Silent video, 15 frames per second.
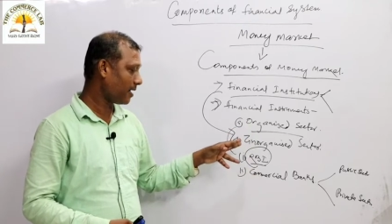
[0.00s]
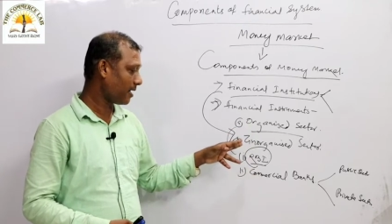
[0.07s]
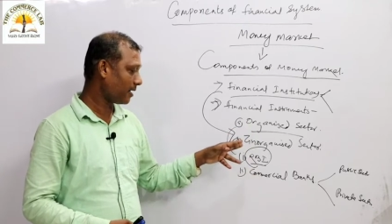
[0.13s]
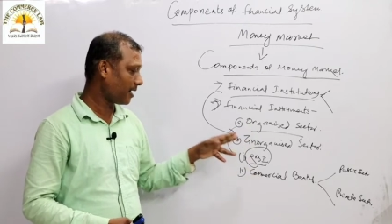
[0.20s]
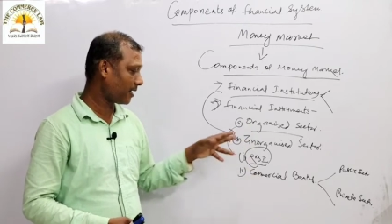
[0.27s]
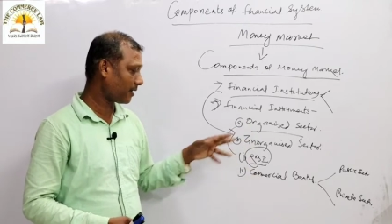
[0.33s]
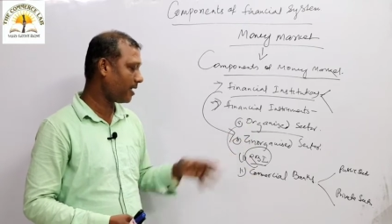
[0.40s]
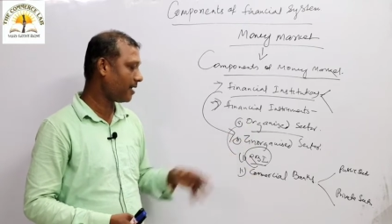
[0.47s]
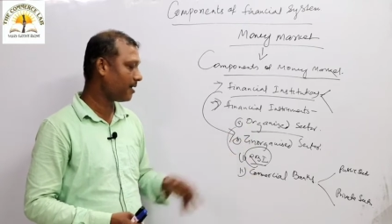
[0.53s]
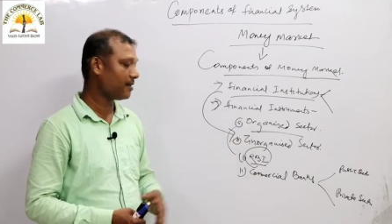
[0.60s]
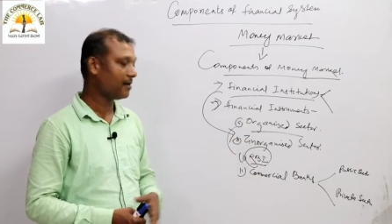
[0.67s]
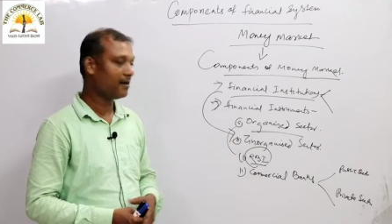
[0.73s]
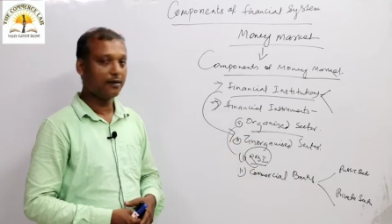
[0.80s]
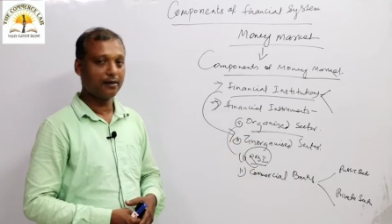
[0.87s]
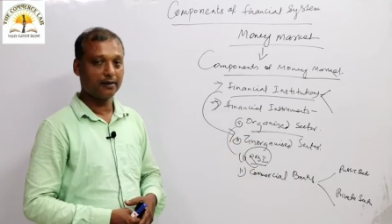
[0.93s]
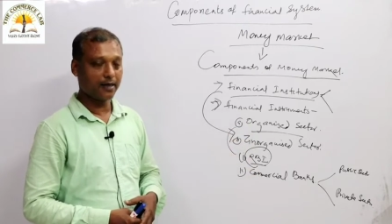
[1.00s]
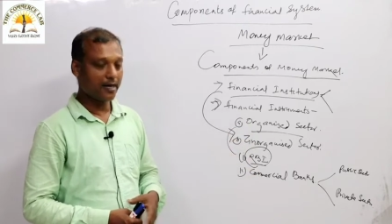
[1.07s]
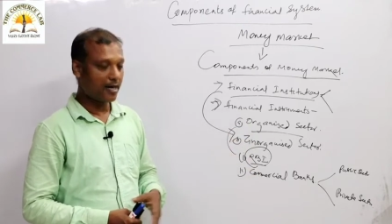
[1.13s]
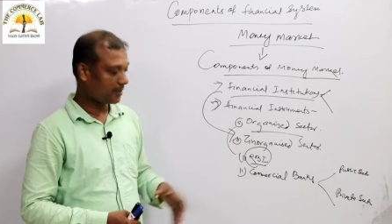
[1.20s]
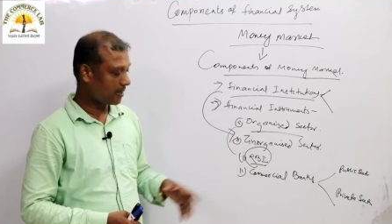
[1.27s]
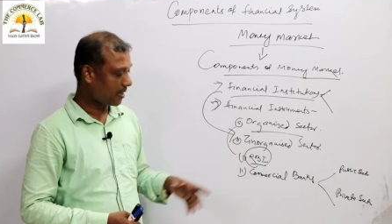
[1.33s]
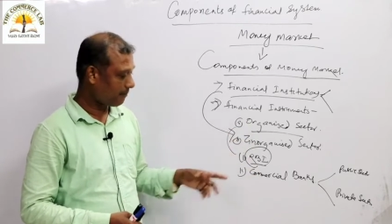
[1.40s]
They are
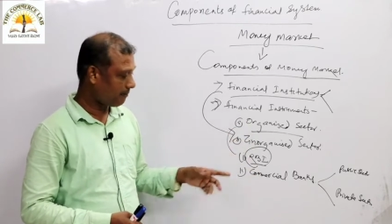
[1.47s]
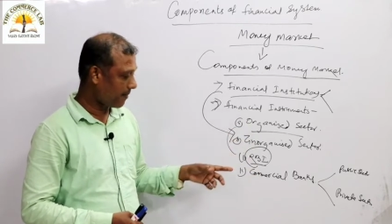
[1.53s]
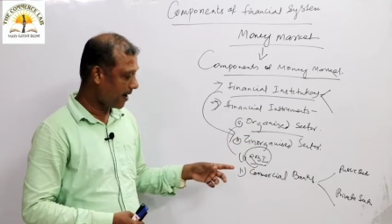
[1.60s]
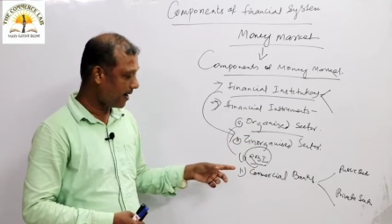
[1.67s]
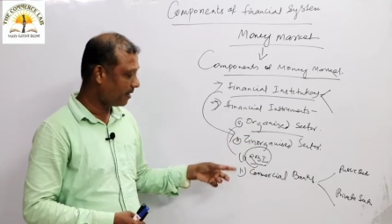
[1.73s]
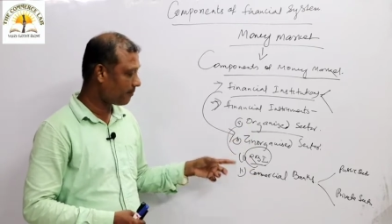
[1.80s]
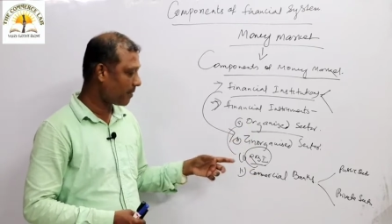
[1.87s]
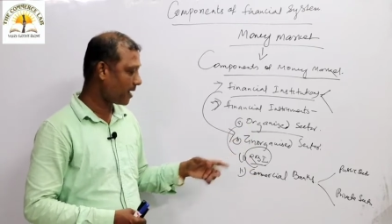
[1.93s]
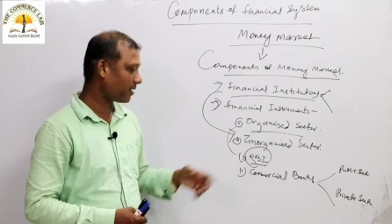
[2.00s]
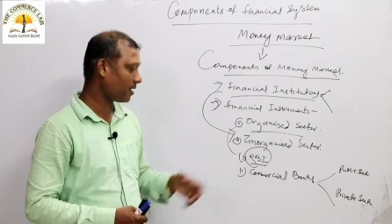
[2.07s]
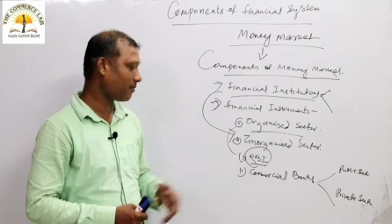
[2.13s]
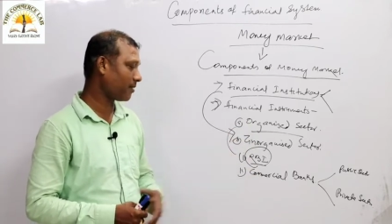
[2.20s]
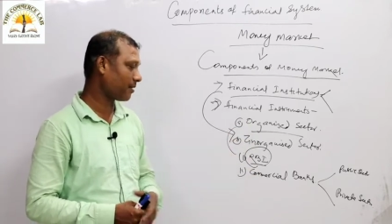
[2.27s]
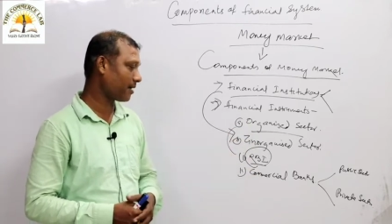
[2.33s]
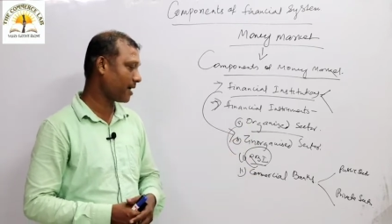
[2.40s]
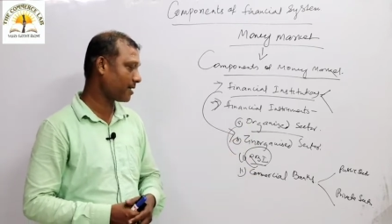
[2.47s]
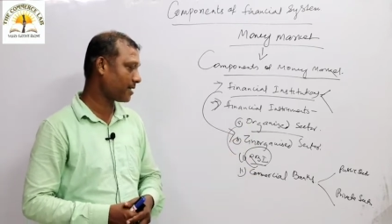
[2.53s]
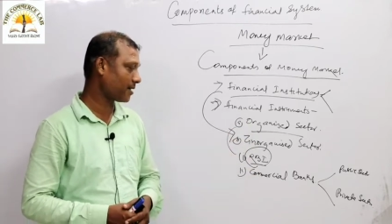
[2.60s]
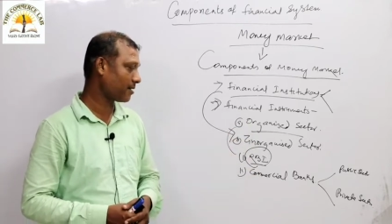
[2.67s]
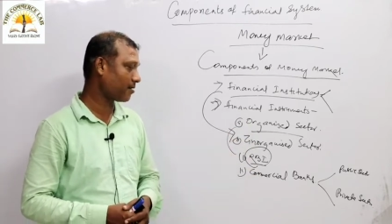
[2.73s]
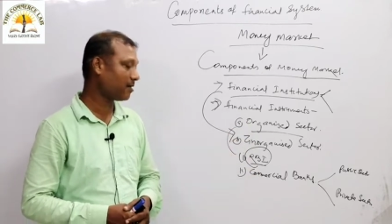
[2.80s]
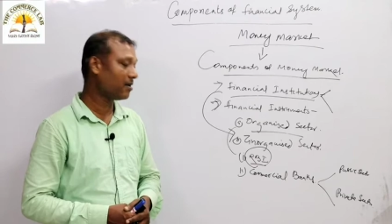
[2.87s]
the main part of
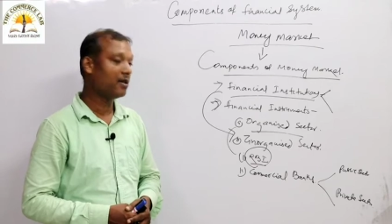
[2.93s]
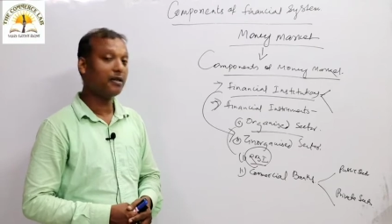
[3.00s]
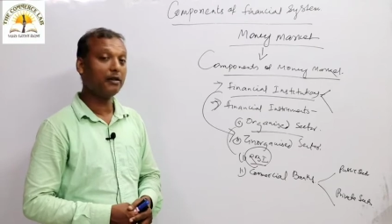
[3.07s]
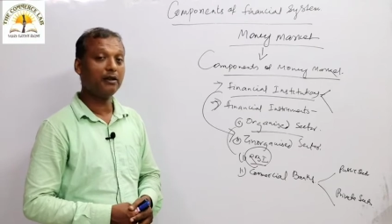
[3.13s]
organized sector.